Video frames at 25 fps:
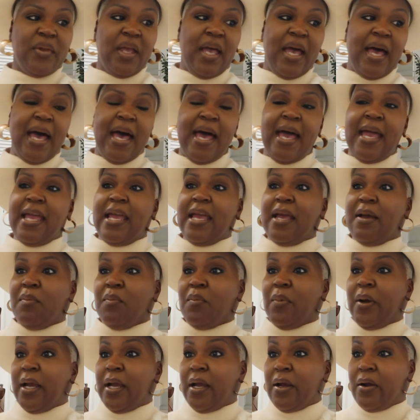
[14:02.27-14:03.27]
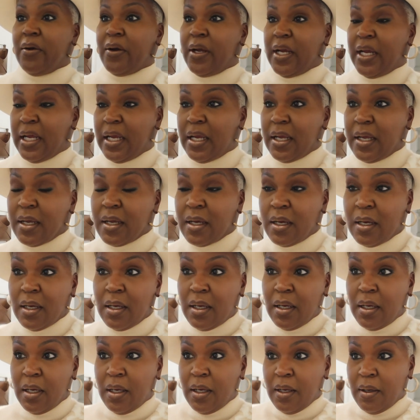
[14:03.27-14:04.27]
I am wearing,
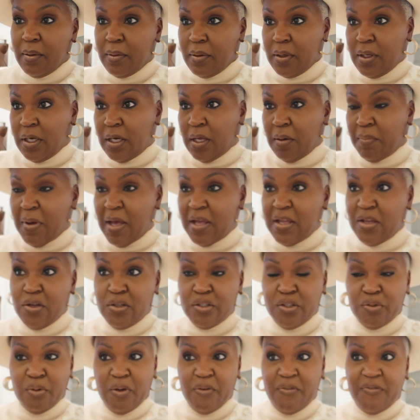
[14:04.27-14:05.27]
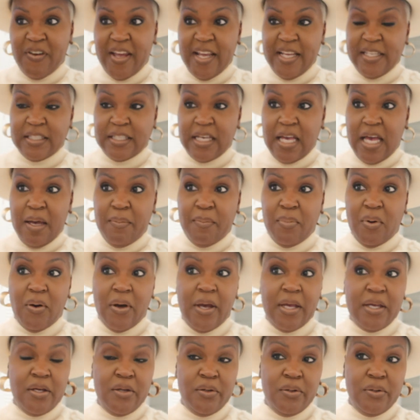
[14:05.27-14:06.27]
you know, my usual face combo.
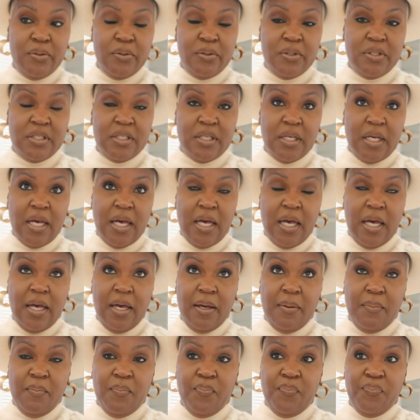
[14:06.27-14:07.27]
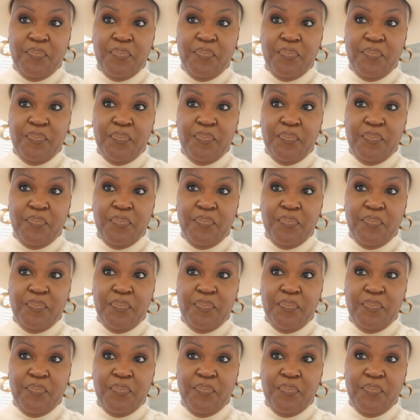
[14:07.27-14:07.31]
I use I